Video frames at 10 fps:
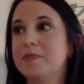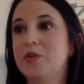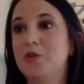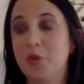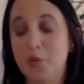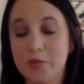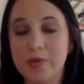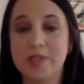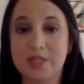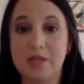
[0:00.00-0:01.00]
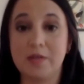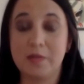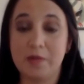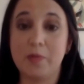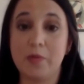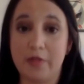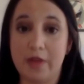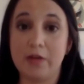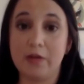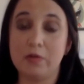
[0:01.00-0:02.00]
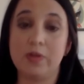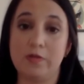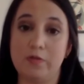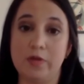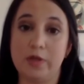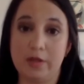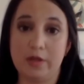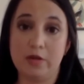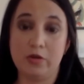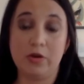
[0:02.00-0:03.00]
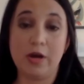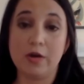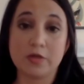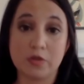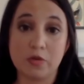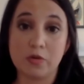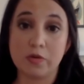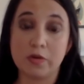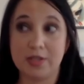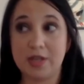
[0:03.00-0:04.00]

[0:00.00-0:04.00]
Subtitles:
You only see the people that you live with in your household.